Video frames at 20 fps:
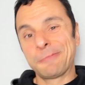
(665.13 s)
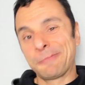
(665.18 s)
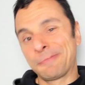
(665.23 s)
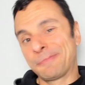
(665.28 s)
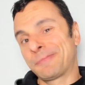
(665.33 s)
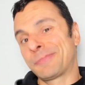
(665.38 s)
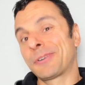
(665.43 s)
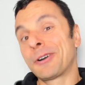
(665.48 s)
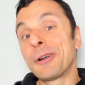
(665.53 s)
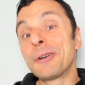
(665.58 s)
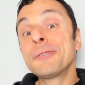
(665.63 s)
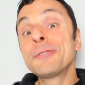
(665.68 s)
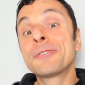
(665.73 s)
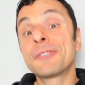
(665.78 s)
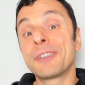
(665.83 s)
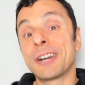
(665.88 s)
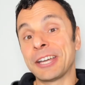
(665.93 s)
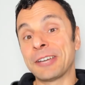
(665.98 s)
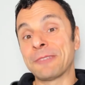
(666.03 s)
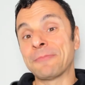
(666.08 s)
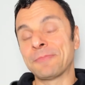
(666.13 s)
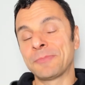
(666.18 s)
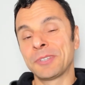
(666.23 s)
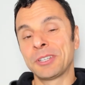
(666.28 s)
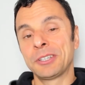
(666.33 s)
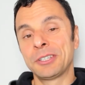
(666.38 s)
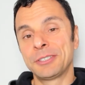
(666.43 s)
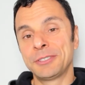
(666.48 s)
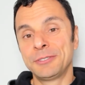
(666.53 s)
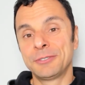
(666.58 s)
program
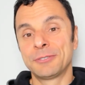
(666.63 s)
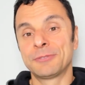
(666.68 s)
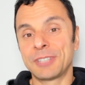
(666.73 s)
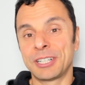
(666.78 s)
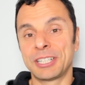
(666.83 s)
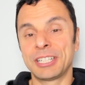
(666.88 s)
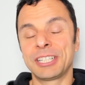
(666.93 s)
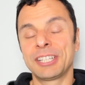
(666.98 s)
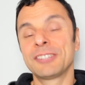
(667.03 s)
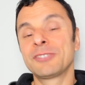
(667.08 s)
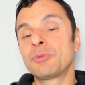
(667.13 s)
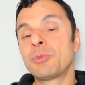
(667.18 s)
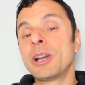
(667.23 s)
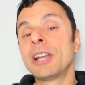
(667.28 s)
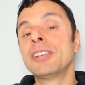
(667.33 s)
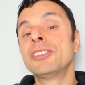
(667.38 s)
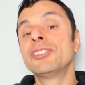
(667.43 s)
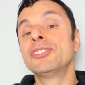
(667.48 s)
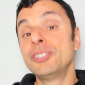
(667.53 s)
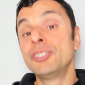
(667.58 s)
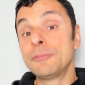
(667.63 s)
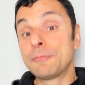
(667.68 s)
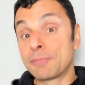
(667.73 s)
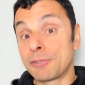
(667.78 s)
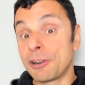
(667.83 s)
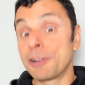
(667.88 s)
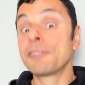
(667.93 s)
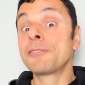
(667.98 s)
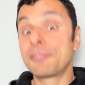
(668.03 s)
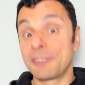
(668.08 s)
your running as well as you
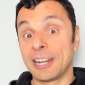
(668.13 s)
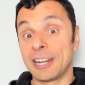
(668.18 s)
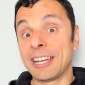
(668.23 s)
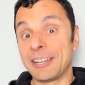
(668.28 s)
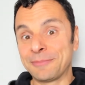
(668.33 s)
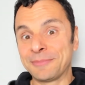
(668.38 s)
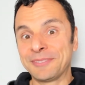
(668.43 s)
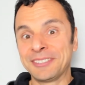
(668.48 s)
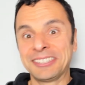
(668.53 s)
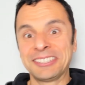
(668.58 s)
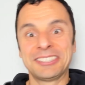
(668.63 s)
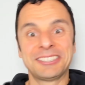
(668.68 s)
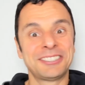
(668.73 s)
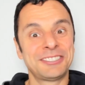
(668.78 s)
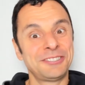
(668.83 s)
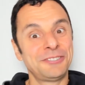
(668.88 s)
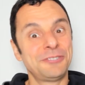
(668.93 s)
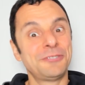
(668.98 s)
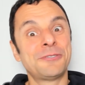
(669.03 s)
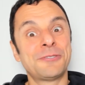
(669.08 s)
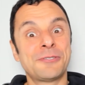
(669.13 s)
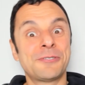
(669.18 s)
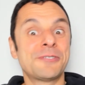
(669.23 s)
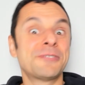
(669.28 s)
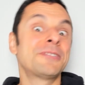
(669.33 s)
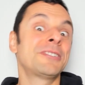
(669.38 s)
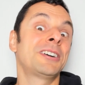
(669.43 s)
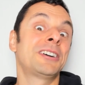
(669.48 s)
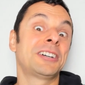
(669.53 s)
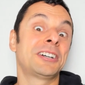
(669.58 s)
program
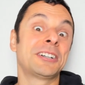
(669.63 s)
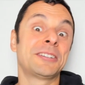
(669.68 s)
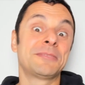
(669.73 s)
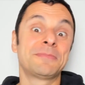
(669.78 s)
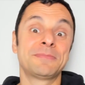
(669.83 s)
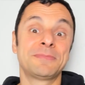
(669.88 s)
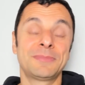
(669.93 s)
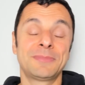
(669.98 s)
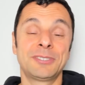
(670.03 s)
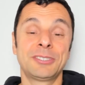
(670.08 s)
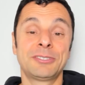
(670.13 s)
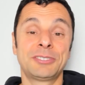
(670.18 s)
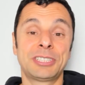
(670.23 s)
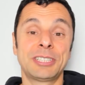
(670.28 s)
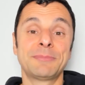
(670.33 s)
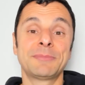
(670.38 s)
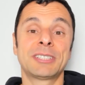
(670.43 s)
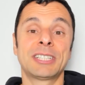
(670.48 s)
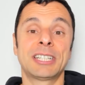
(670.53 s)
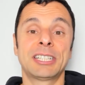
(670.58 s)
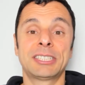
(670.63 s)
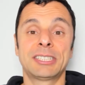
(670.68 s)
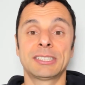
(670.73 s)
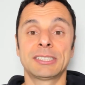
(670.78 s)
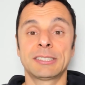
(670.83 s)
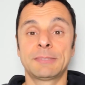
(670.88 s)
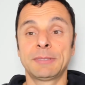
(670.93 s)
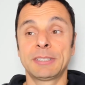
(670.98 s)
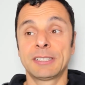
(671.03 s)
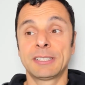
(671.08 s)
your gym
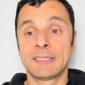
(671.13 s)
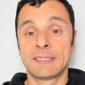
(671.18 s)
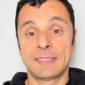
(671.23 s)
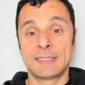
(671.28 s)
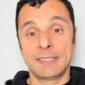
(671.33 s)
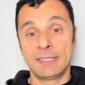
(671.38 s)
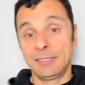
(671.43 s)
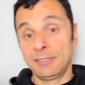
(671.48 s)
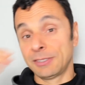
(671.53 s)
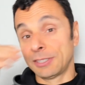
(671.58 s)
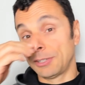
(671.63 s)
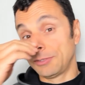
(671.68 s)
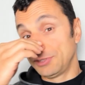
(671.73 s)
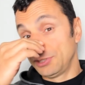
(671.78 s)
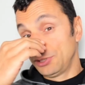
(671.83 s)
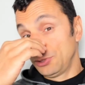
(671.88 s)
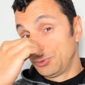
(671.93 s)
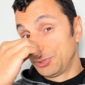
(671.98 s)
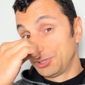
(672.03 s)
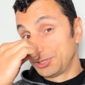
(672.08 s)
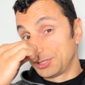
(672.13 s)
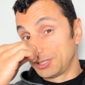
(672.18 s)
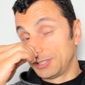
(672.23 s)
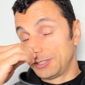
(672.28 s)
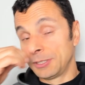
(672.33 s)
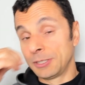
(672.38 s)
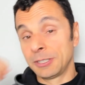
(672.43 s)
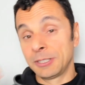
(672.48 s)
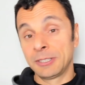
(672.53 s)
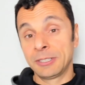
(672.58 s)
sessions, because you wouldn't
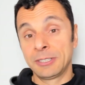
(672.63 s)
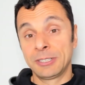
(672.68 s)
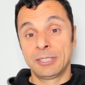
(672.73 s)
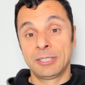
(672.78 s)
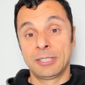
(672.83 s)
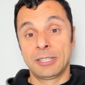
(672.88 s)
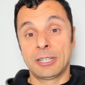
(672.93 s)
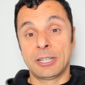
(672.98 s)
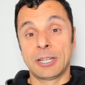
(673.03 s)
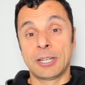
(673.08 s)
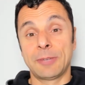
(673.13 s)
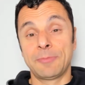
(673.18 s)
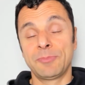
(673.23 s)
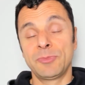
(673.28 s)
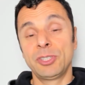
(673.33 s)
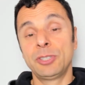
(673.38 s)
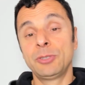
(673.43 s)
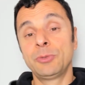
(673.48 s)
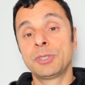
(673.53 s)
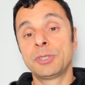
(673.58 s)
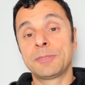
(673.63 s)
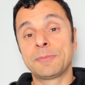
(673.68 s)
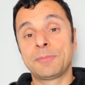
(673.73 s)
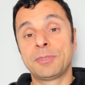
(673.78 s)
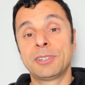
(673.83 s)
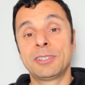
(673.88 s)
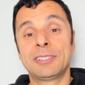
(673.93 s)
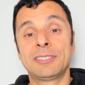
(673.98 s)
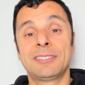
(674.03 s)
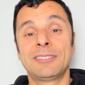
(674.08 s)

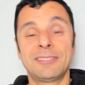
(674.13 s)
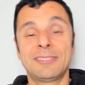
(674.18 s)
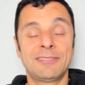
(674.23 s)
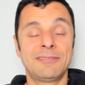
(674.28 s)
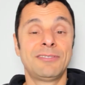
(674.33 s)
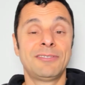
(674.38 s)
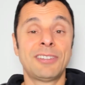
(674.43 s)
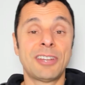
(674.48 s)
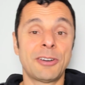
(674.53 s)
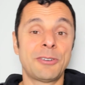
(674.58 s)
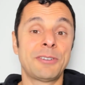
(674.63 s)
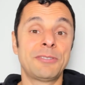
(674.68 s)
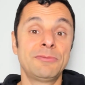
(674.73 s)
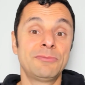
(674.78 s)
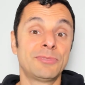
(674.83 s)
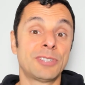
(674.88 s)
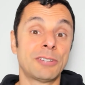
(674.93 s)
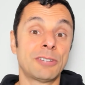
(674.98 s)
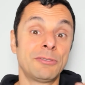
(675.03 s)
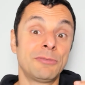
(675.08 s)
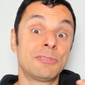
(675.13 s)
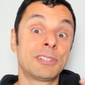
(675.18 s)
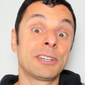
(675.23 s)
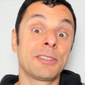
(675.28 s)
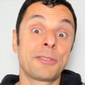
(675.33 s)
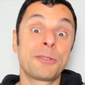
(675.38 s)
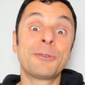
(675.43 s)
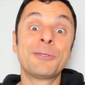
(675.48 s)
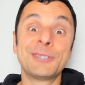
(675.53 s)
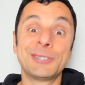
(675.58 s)
put no real
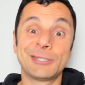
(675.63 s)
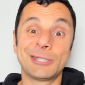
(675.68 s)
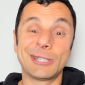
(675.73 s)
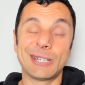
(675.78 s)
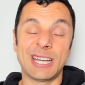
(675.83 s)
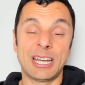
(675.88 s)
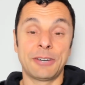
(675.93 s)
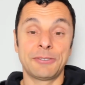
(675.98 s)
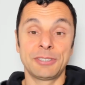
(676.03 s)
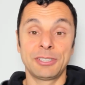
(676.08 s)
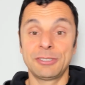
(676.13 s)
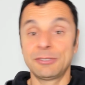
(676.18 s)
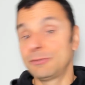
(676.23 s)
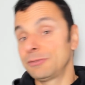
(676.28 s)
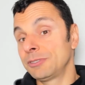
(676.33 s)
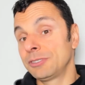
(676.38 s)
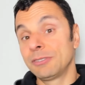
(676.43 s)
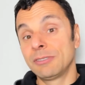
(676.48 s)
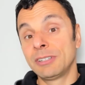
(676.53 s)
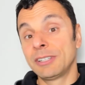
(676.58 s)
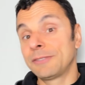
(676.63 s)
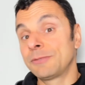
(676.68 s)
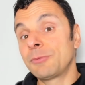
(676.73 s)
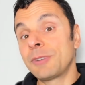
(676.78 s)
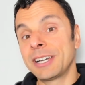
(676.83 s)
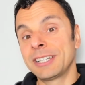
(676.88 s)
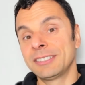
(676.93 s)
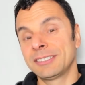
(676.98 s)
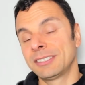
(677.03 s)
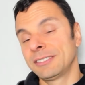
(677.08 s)
thought into how you lift
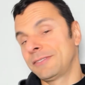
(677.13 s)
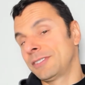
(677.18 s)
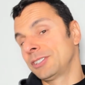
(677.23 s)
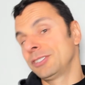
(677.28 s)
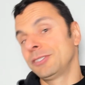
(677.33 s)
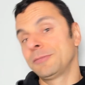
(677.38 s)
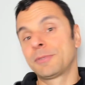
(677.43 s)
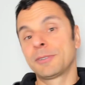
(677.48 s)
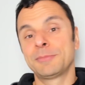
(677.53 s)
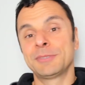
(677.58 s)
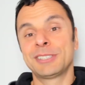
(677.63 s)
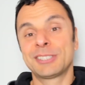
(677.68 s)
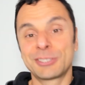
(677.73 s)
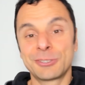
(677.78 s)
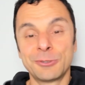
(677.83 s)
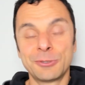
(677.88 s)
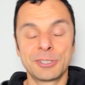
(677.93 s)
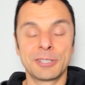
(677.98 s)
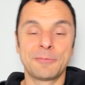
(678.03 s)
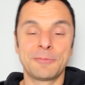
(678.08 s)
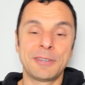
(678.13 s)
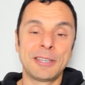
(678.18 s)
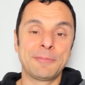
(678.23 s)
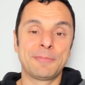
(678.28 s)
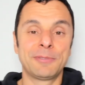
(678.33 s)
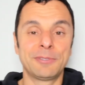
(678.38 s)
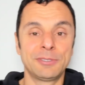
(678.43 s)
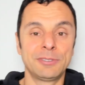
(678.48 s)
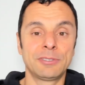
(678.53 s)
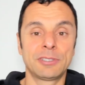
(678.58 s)
weights. In fact, you probably scorn at
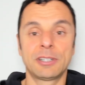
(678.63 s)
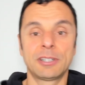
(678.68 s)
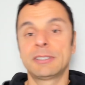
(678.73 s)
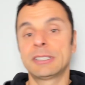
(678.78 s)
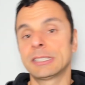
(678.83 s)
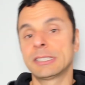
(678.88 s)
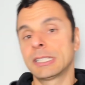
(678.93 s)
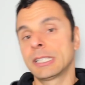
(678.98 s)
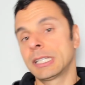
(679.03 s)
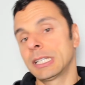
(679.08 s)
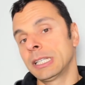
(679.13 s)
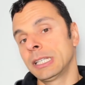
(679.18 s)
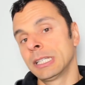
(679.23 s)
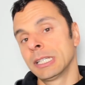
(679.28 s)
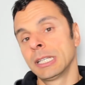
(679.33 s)
people who go into the